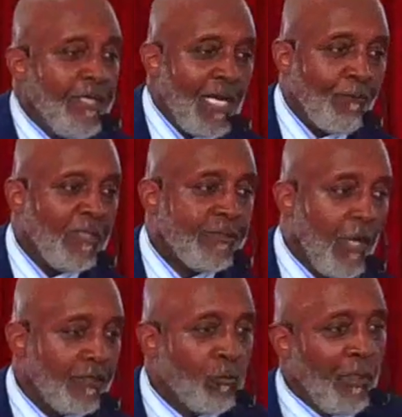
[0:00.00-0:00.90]
we come to
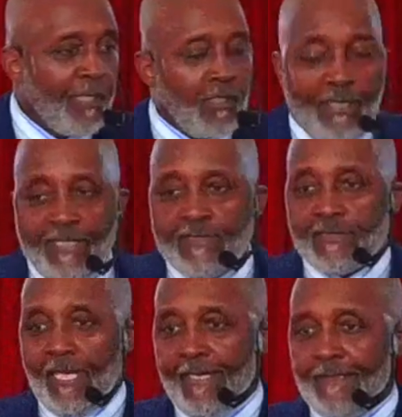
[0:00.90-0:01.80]
church with a clean
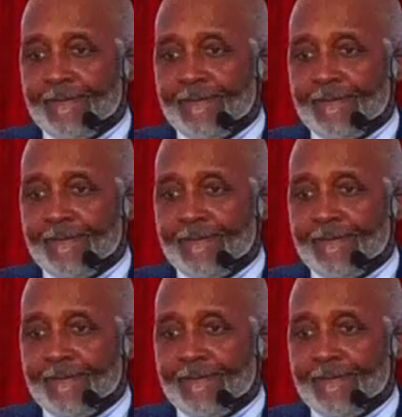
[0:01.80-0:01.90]
slate.